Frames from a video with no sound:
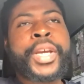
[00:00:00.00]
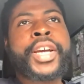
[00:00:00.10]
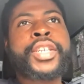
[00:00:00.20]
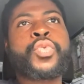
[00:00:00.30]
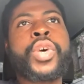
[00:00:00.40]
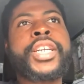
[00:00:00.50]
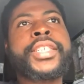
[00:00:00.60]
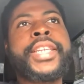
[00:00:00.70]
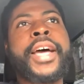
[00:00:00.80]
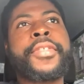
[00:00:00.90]
because what is
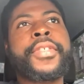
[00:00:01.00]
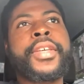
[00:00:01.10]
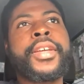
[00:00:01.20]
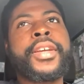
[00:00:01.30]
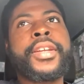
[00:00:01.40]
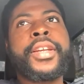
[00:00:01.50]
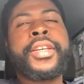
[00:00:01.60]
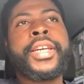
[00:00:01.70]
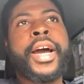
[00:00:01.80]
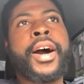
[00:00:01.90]
death?
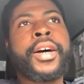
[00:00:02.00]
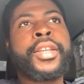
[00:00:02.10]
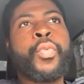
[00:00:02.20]
Uh, the